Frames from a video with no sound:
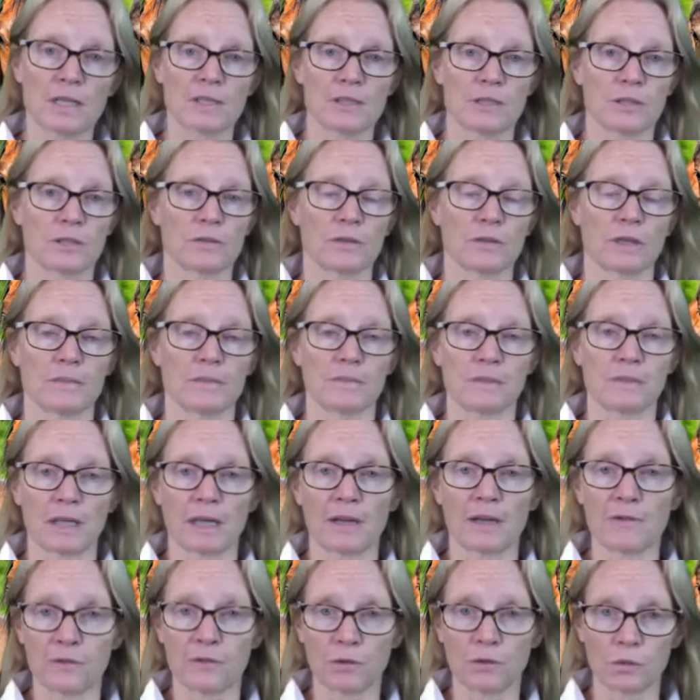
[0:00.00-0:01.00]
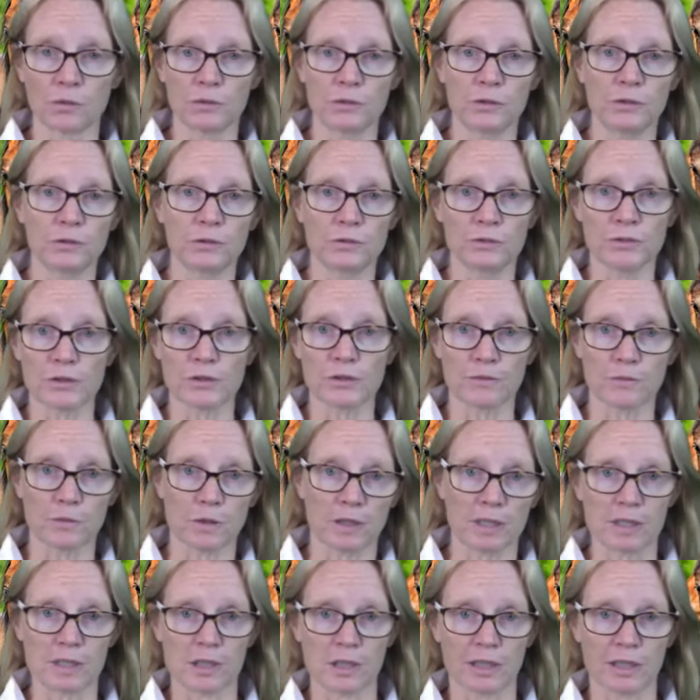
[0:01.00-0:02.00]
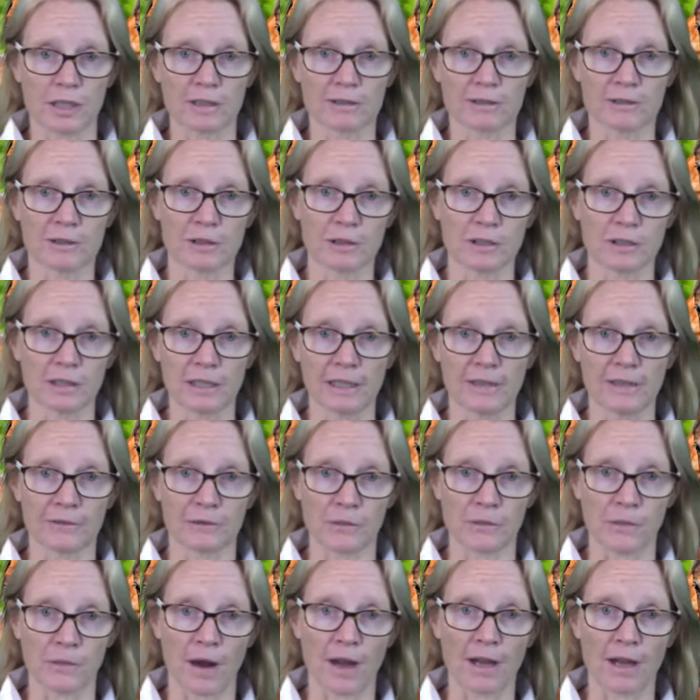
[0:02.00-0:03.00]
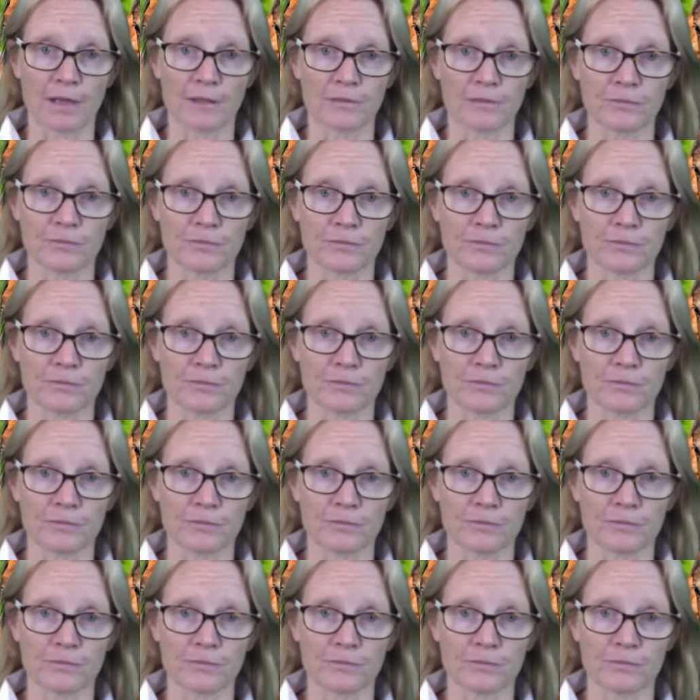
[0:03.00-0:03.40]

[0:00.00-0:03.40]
to apply 4 newtons of pressure to the left rein,